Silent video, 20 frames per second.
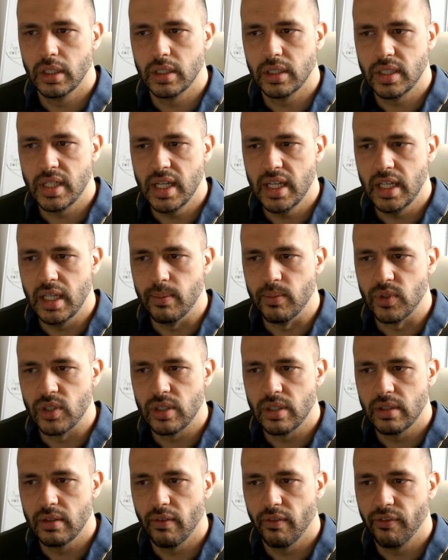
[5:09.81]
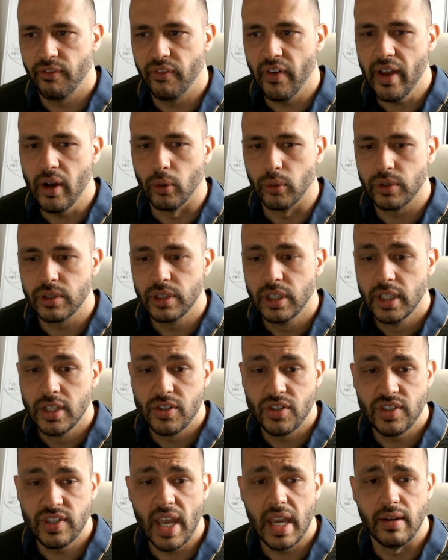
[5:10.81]
teams felt
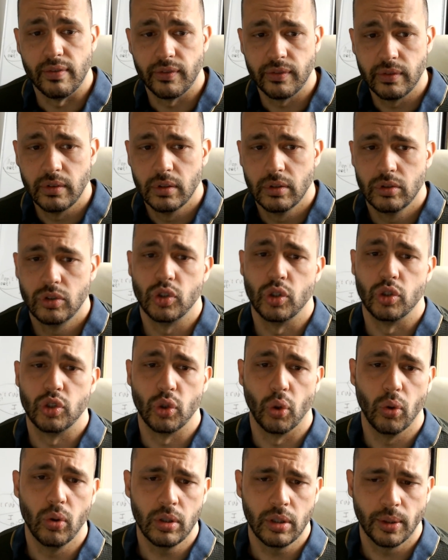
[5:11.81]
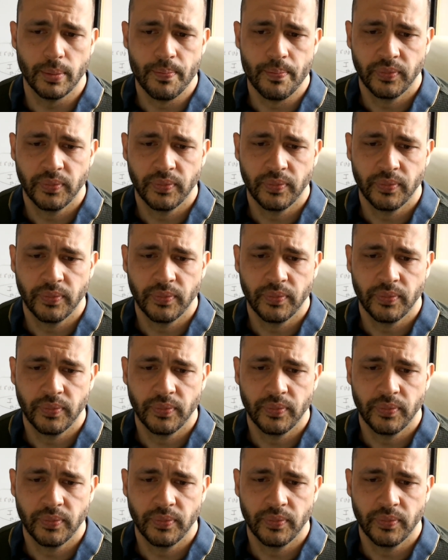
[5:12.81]
safe to talk,